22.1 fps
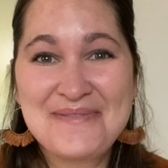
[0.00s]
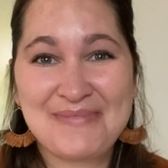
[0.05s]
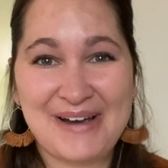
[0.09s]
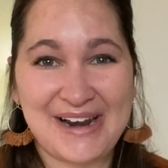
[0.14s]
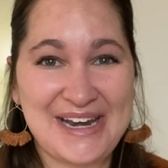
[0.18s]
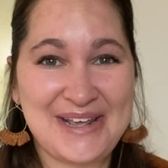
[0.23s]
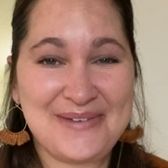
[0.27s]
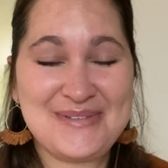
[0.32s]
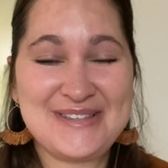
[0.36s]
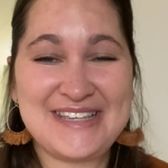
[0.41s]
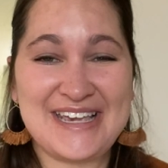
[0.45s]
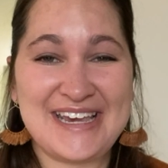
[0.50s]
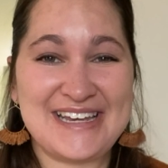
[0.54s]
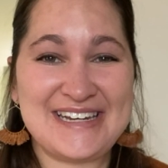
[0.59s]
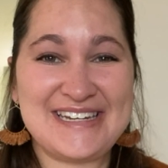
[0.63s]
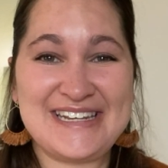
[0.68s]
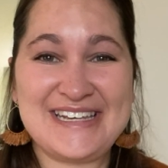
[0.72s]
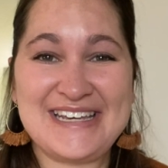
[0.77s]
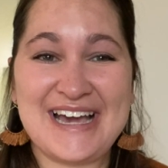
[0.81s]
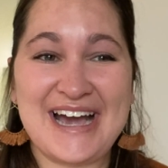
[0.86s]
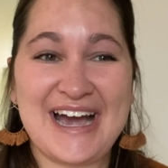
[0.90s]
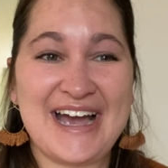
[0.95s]
My name is
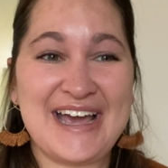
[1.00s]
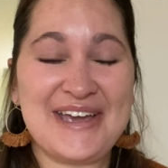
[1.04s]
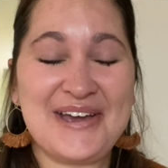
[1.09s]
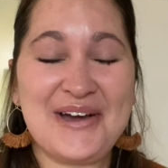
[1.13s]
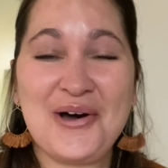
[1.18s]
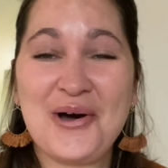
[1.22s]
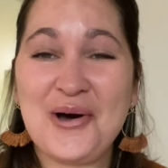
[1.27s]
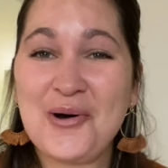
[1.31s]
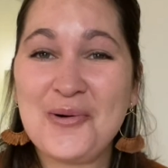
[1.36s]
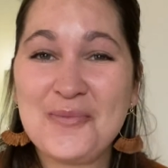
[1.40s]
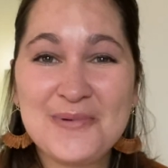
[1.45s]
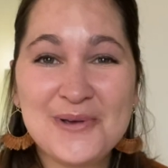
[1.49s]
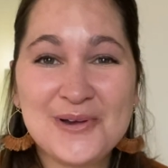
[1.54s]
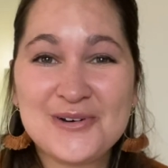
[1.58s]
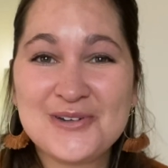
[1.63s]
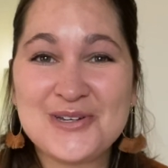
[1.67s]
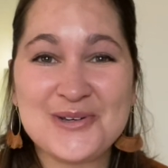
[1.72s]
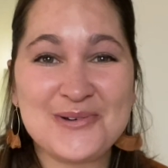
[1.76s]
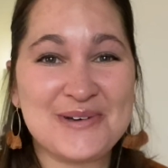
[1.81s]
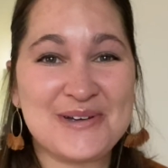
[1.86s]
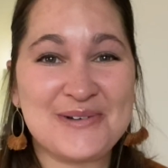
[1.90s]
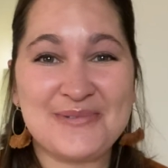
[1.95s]
Andy. I hope you're
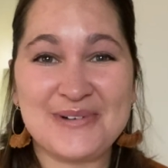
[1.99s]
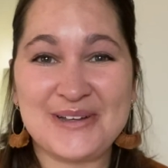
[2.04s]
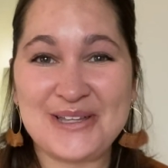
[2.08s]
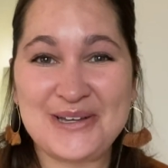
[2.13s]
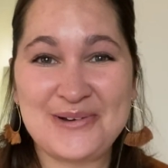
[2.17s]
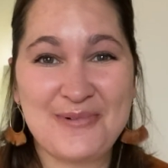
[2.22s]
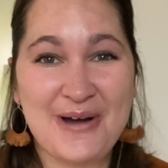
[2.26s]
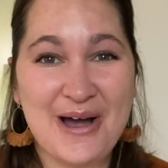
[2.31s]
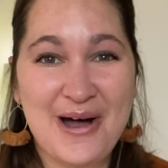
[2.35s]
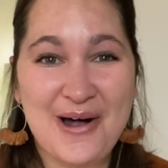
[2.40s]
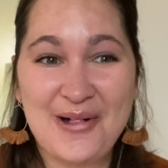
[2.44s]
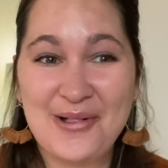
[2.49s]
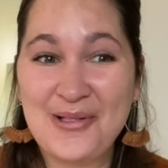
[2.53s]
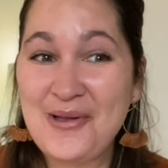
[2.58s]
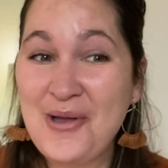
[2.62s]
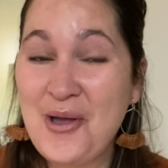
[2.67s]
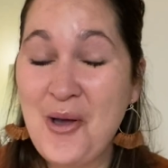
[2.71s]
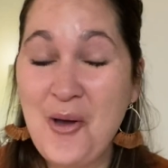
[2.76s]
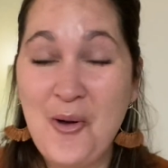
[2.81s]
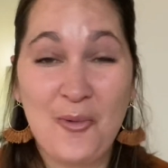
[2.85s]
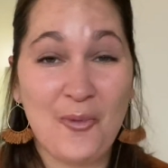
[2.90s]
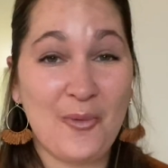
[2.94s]
doing really well
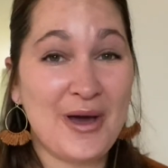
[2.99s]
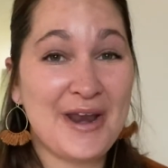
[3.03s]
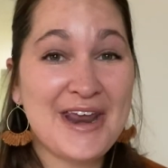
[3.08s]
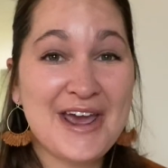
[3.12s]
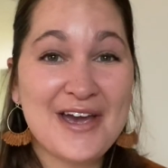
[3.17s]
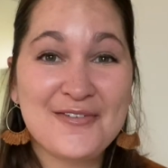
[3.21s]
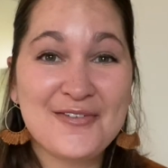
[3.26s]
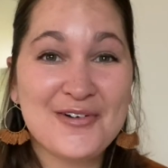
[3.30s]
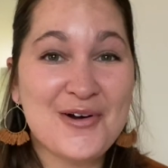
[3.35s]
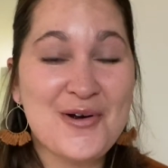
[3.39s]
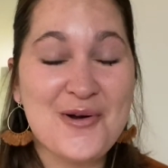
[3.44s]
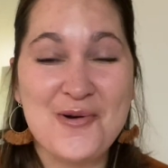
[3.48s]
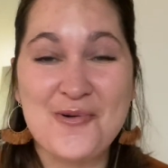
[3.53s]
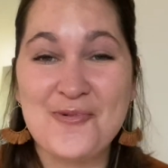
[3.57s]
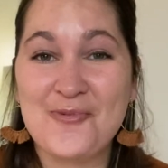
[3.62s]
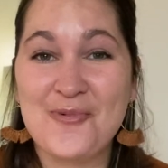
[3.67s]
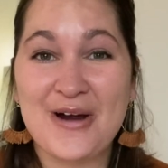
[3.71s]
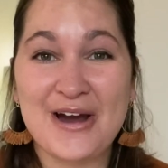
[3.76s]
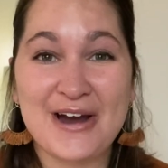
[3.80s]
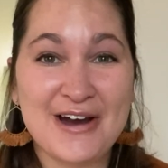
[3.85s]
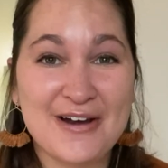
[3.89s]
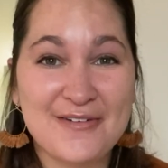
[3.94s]
whenever or
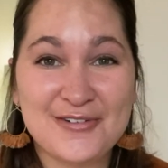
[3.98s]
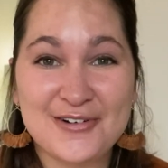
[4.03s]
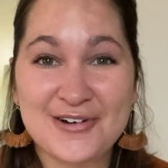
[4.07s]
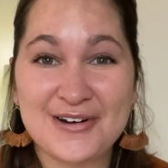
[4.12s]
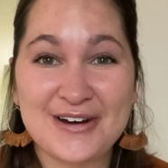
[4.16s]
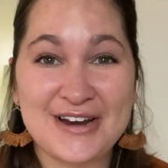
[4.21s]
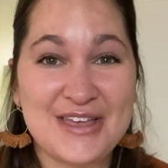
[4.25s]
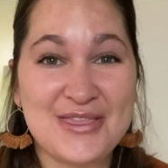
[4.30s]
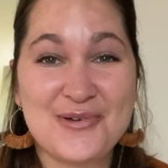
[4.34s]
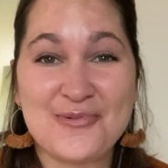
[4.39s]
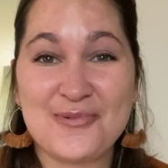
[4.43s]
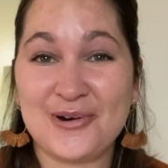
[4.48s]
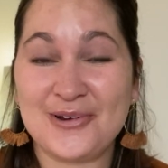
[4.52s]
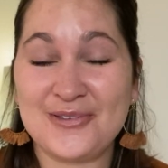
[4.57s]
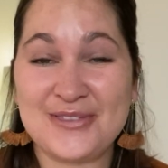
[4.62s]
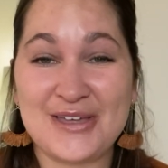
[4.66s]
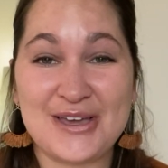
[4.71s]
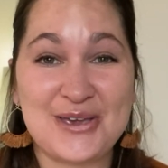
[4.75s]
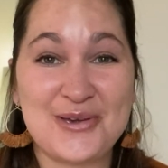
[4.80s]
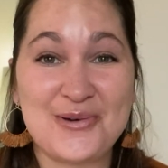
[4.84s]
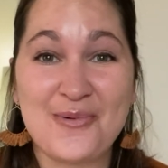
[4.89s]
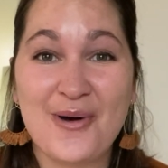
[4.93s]
wherever in the world
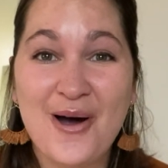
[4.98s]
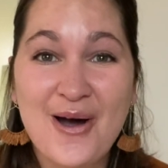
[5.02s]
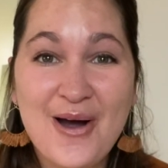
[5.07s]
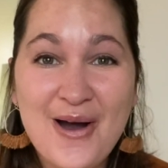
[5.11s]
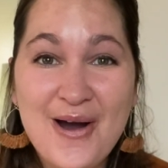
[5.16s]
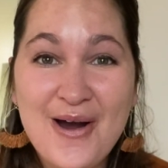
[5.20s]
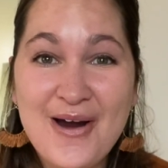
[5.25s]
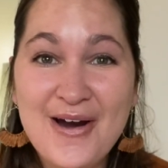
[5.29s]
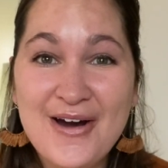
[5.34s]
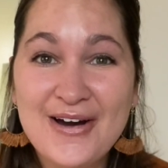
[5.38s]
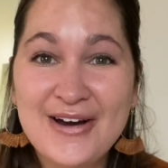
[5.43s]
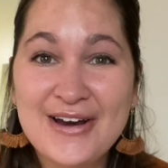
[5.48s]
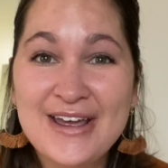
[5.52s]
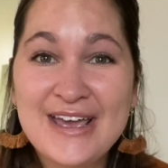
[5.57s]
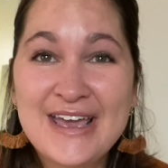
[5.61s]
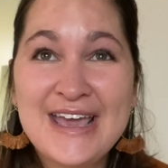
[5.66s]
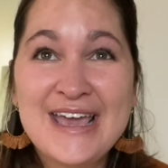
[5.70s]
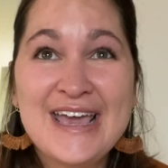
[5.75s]
that you are.